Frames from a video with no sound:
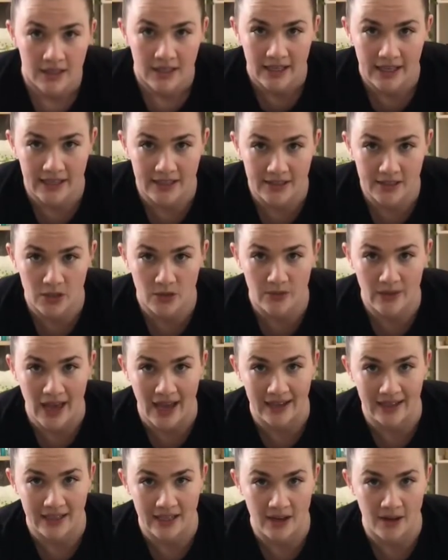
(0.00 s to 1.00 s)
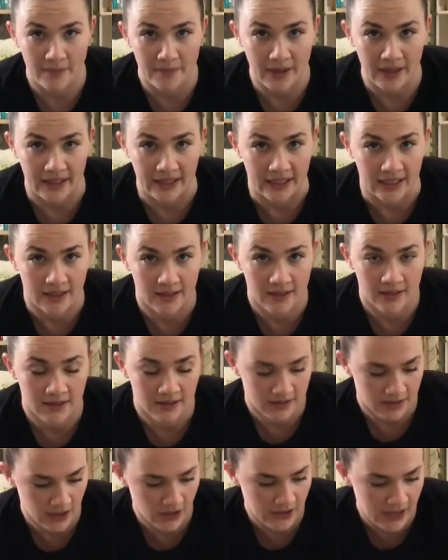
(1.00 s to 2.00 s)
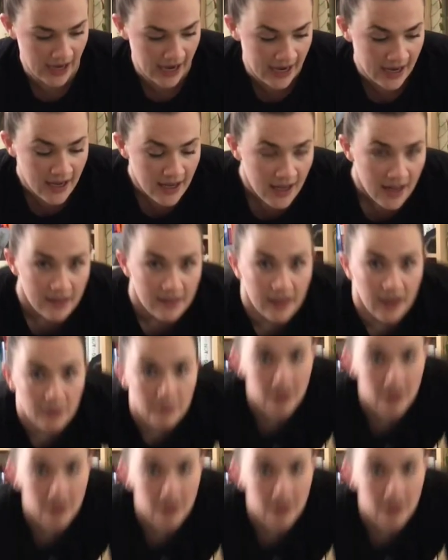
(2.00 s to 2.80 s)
into that knee on belly, okay? Then I'm gonna